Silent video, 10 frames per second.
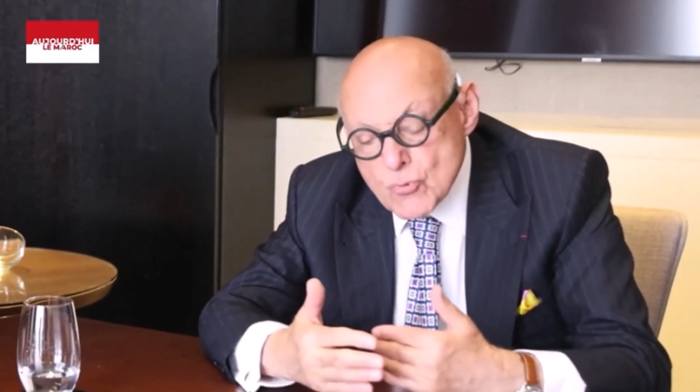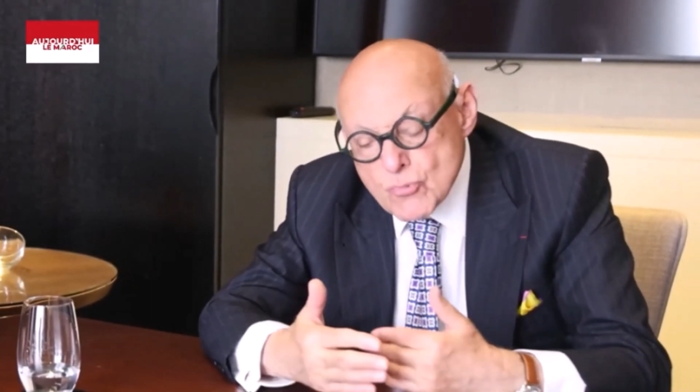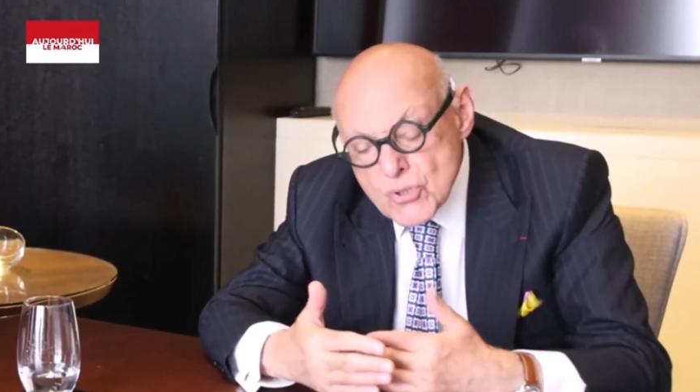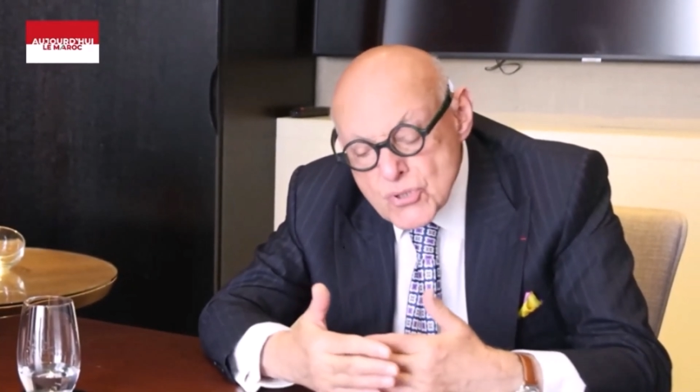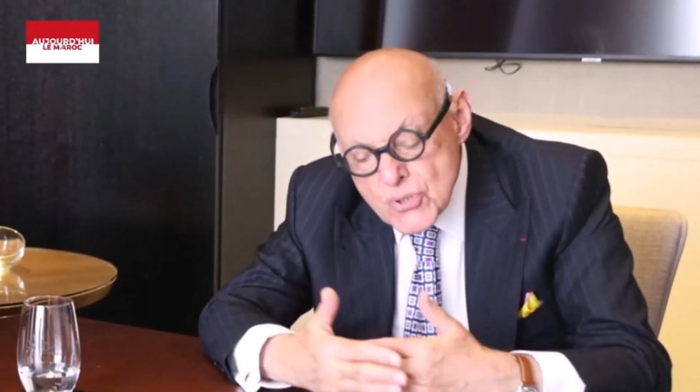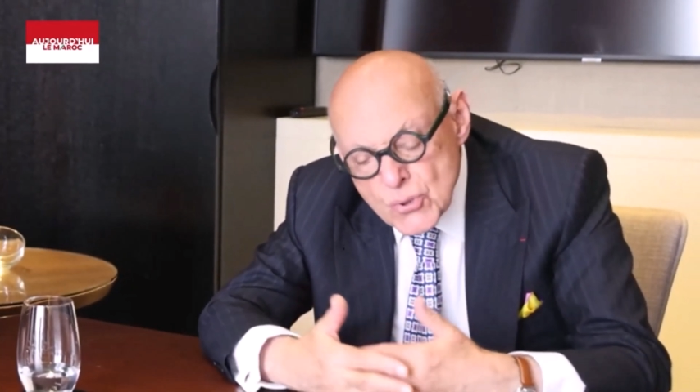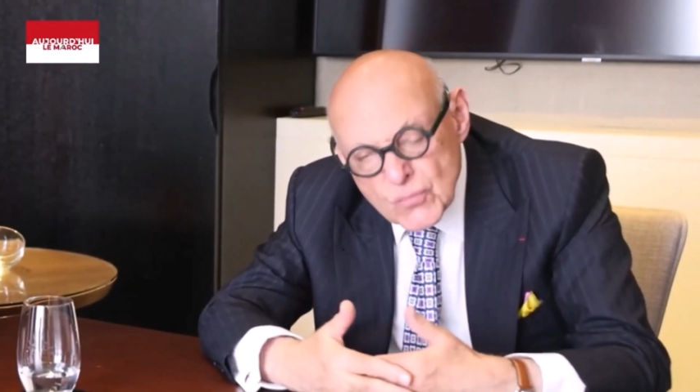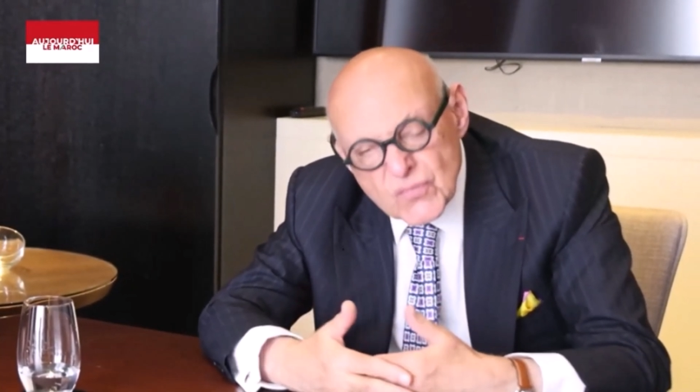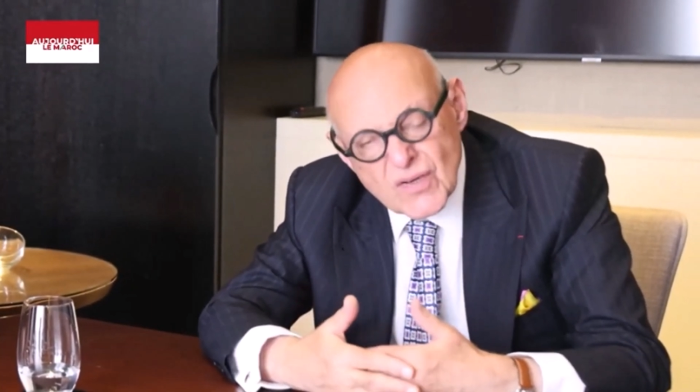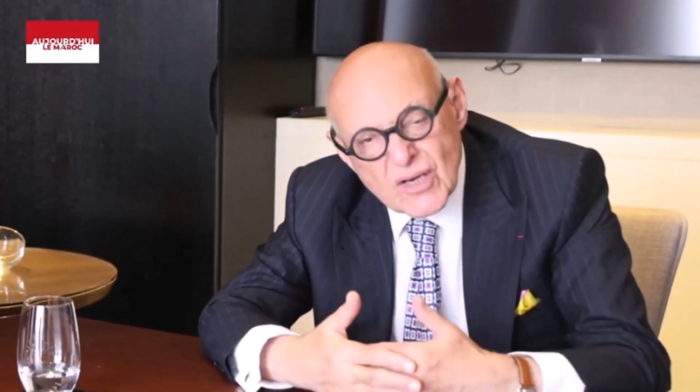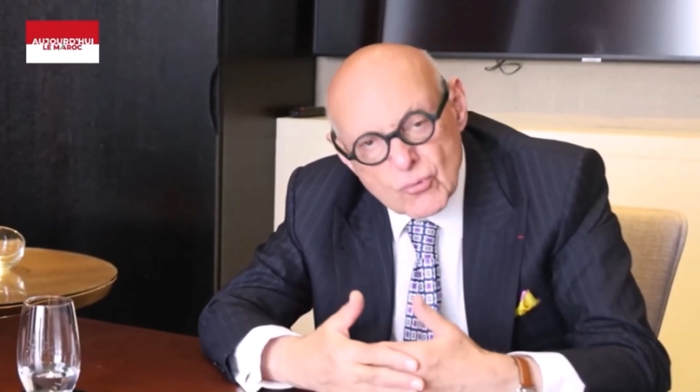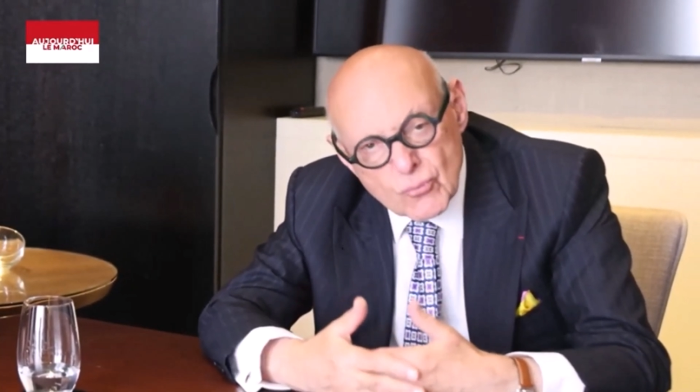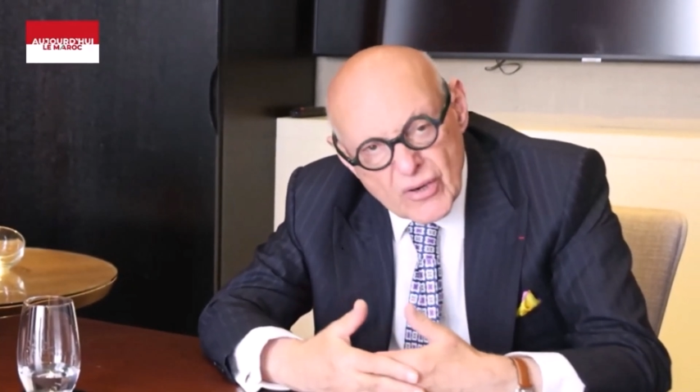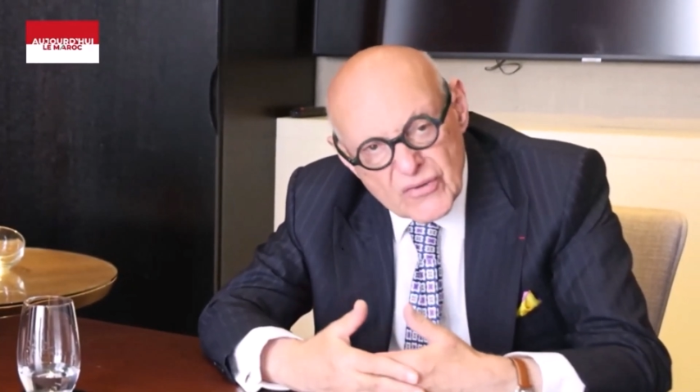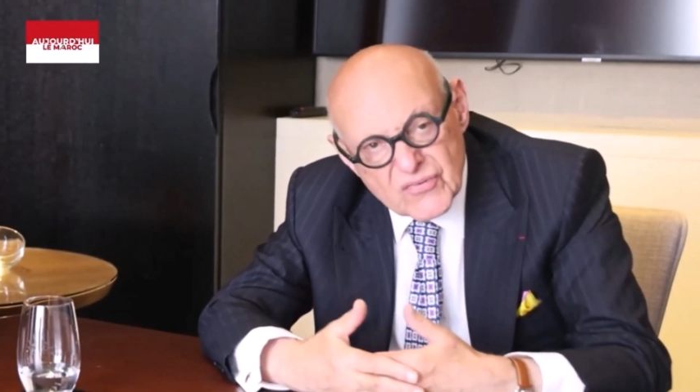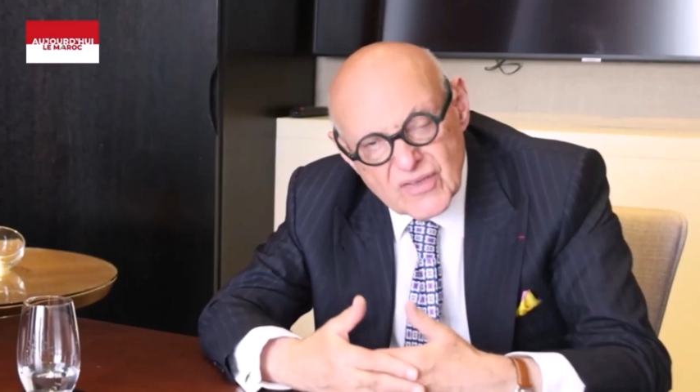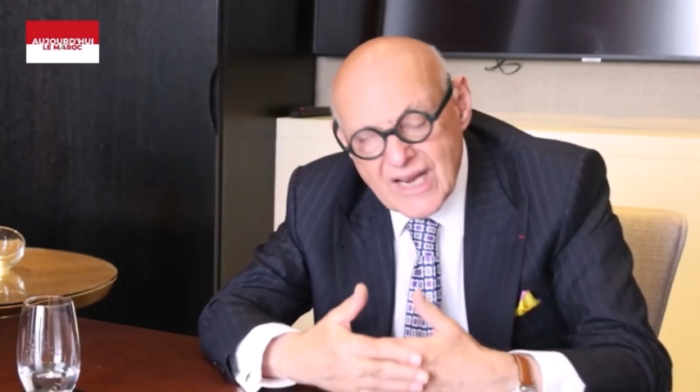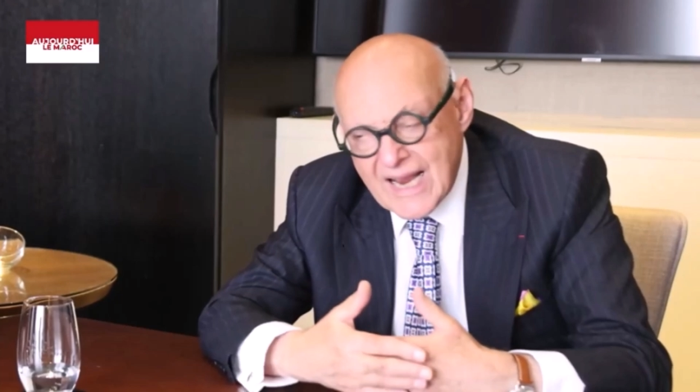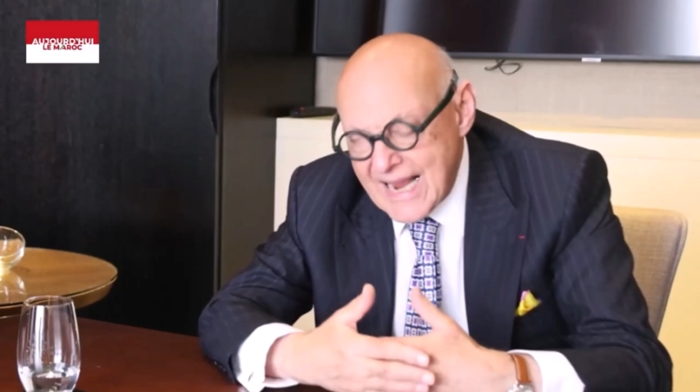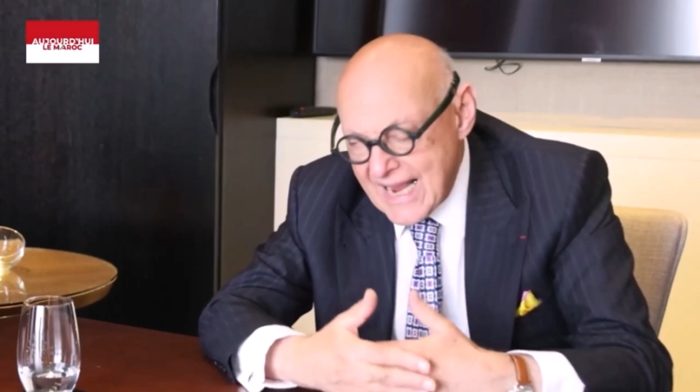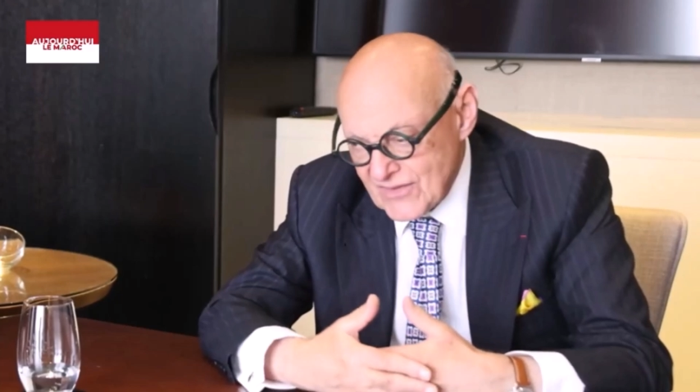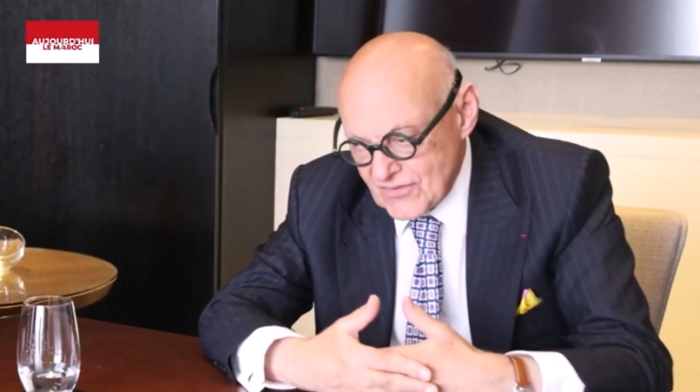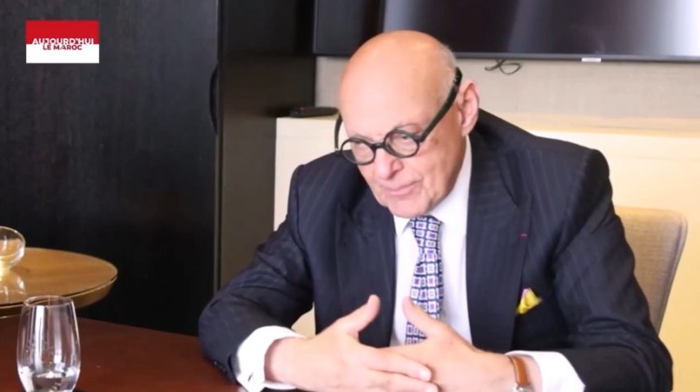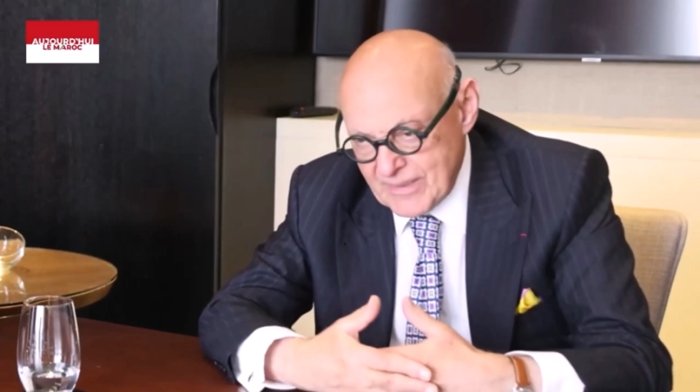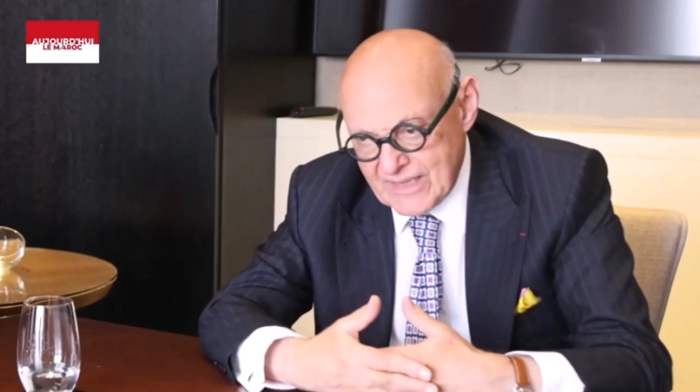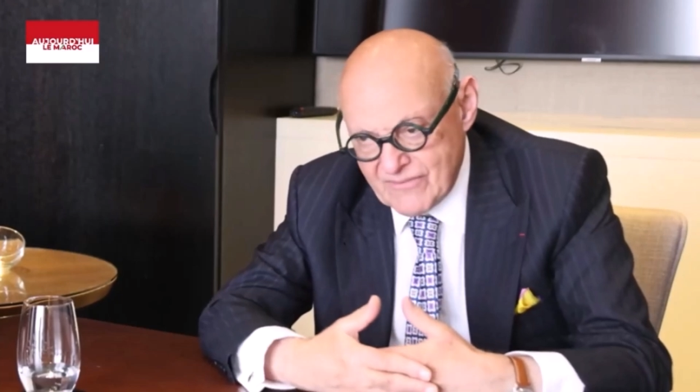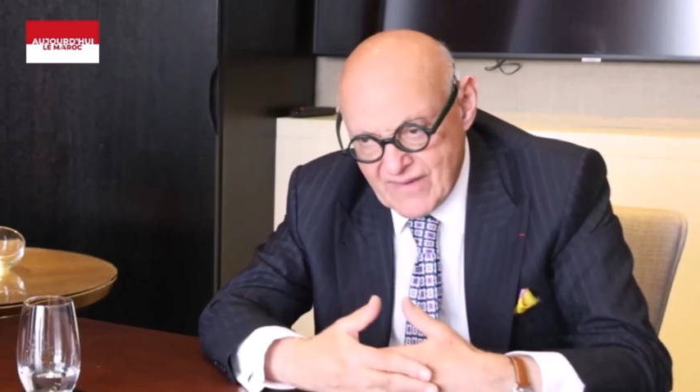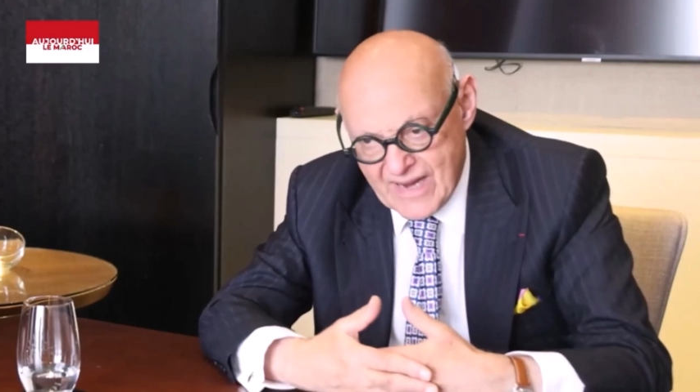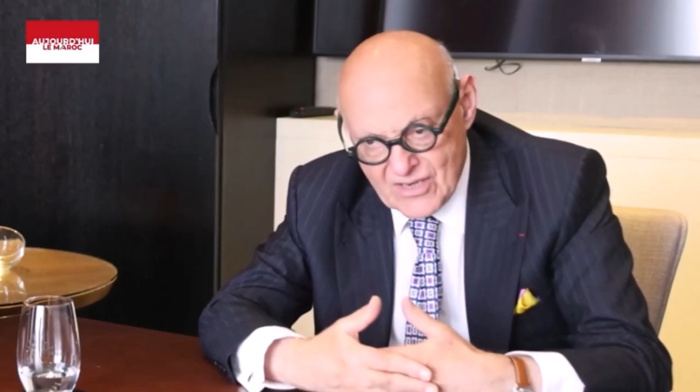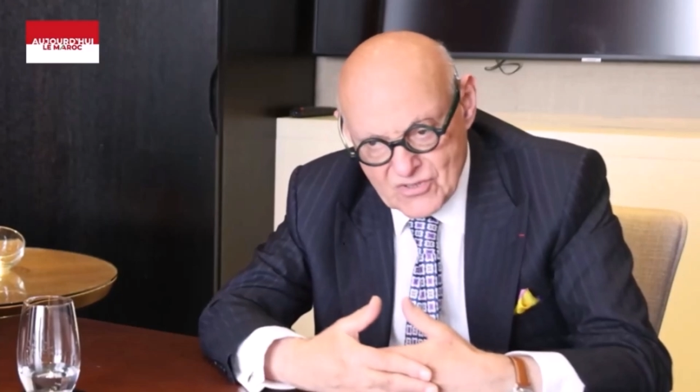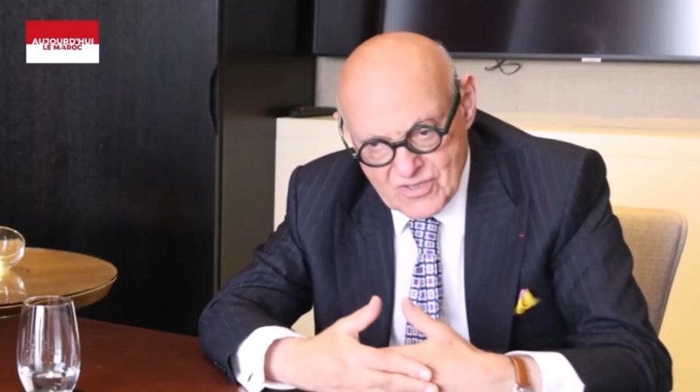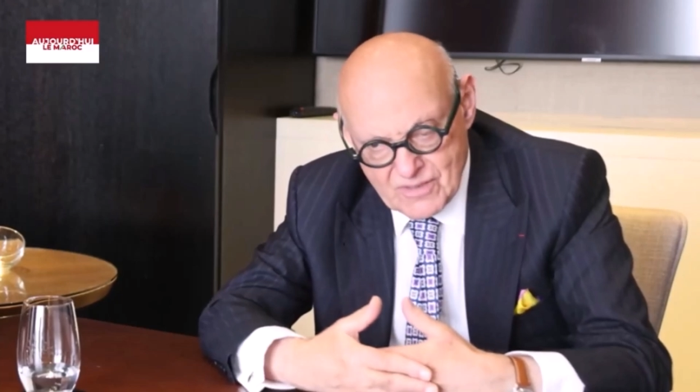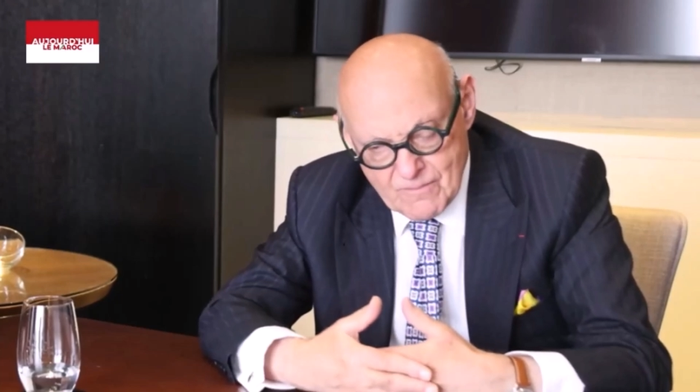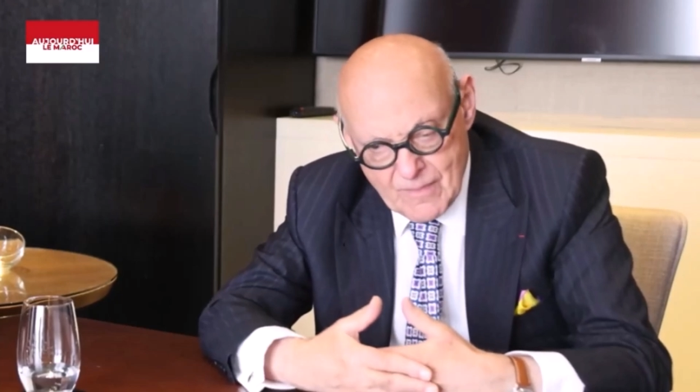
Reducing risk has a big effect.